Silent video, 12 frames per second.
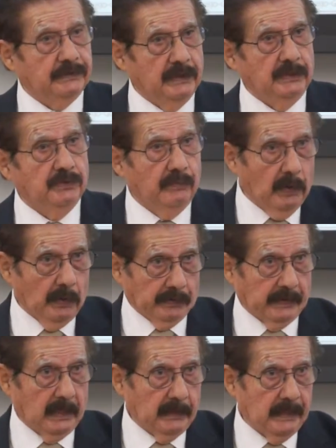teach you both,
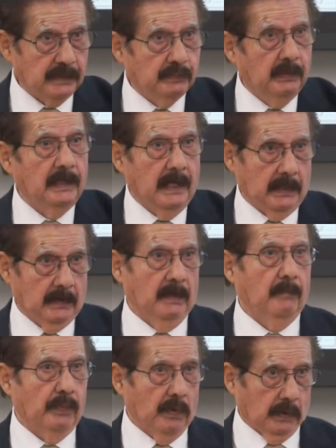how to export and how to
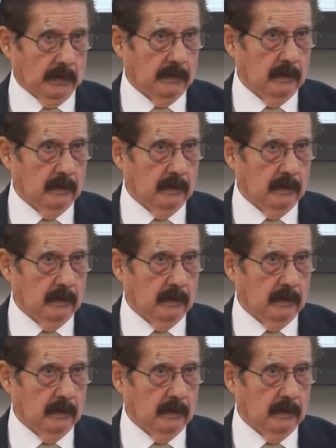import.